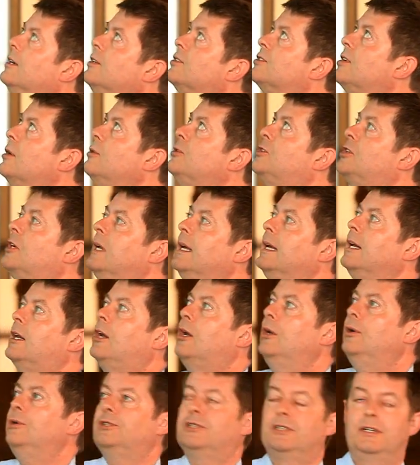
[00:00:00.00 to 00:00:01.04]
Social
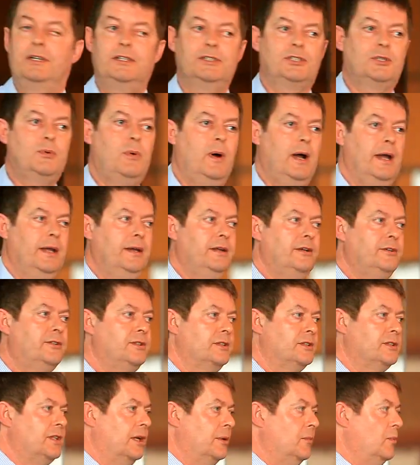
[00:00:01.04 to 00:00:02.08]
inclusion is quite an
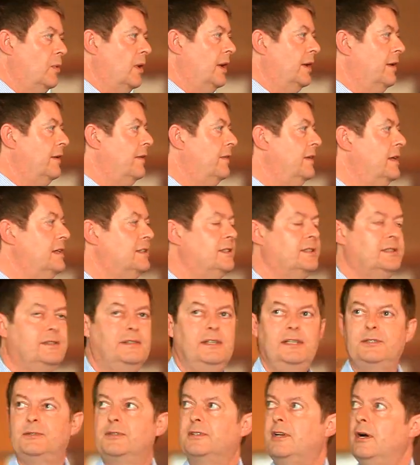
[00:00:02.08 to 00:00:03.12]
interesting one, and this
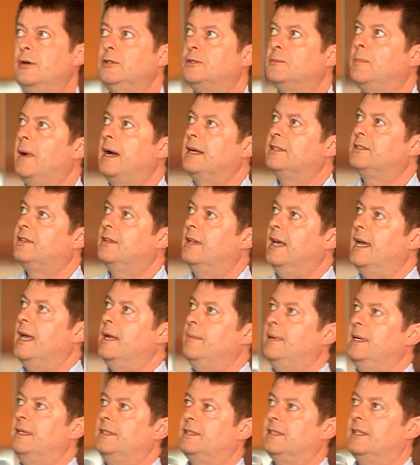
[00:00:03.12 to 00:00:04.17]
goes back to the
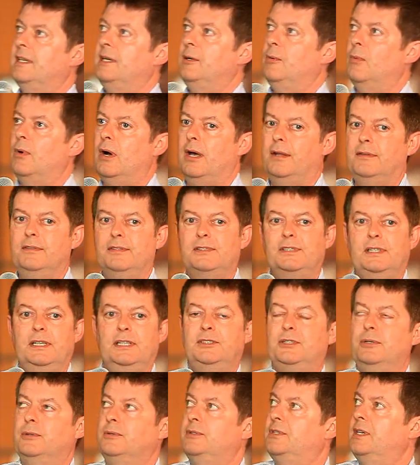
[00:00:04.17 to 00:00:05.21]
ABC1,
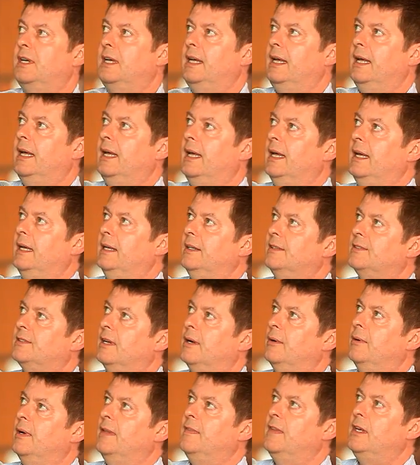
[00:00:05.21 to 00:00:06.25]
C2DE.
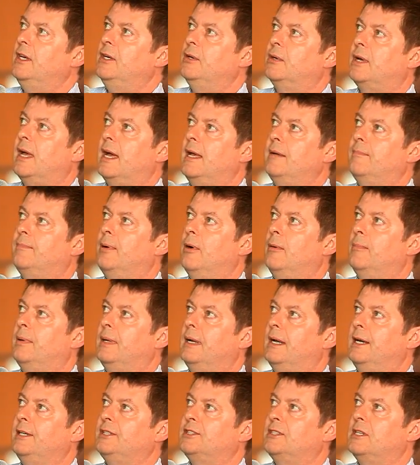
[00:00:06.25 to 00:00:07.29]
So in the UK
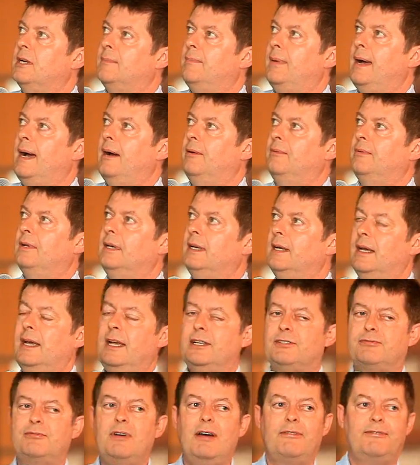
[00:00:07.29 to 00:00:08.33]
population,
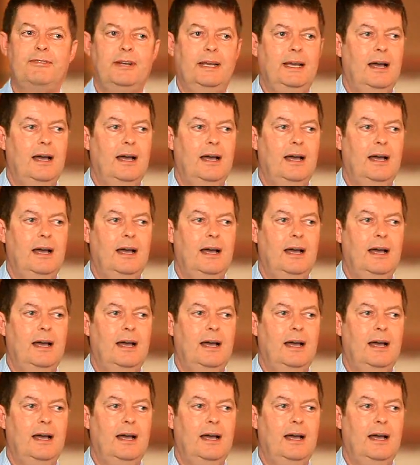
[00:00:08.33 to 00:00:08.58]
it's roughly